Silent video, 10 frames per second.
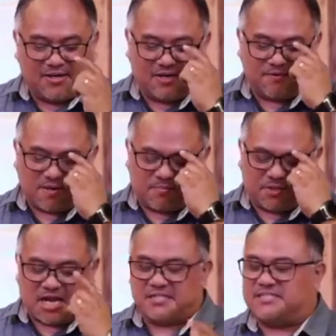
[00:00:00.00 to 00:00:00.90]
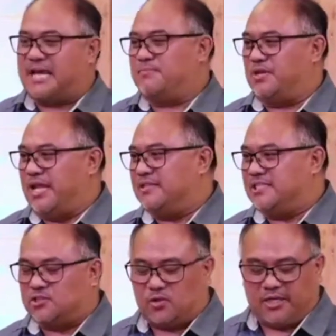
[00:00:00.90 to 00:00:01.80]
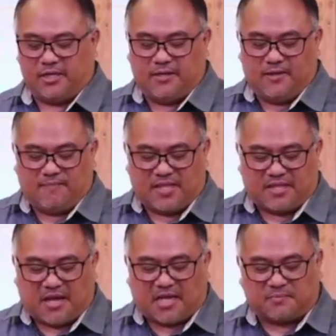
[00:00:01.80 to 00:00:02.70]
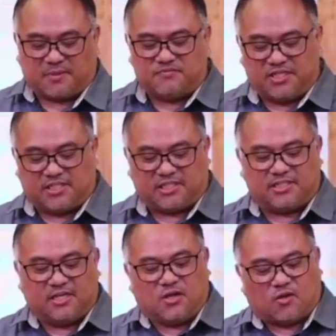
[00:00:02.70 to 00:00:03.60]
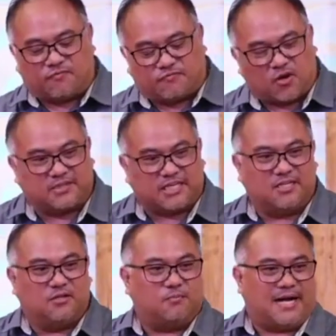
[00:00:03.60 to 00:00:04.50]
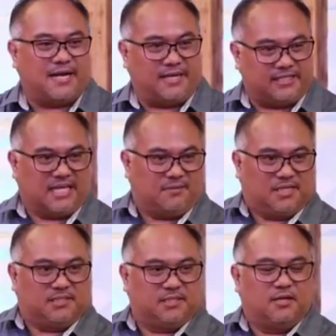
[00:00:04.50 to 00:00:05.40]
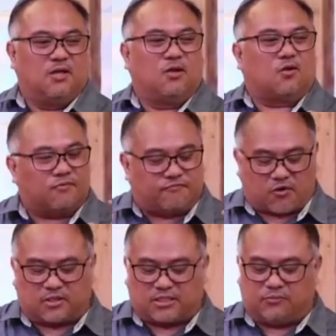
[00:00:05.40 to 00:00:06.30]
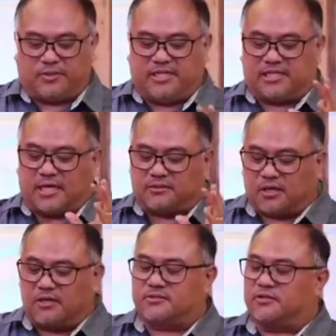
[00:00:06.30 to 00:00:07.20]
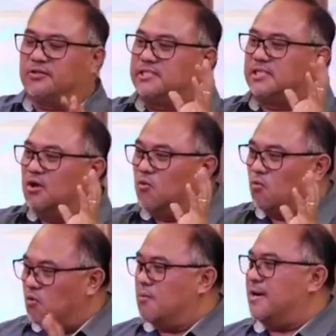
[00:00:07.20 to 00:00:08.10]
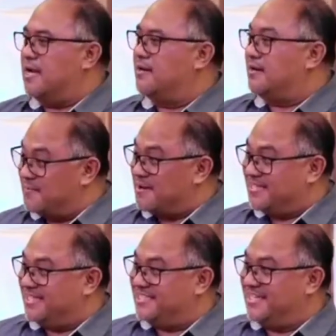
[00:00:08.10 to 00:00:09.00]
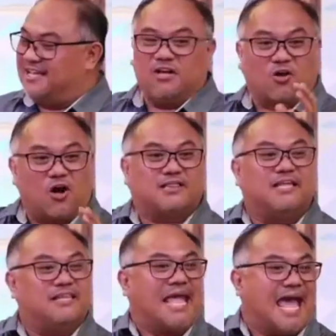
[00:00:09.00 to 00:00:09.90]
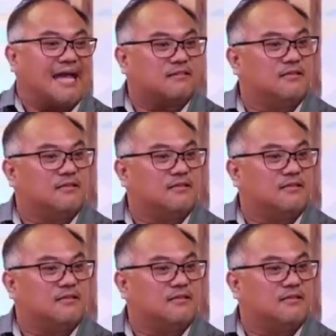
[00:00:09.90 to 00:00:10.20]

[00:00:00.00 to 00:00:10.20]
Remember John chapter 8, that story in the Gospel of Jesus, confronted by his enemies, confronted with this adulterous woman. Remember this? Caught in the act.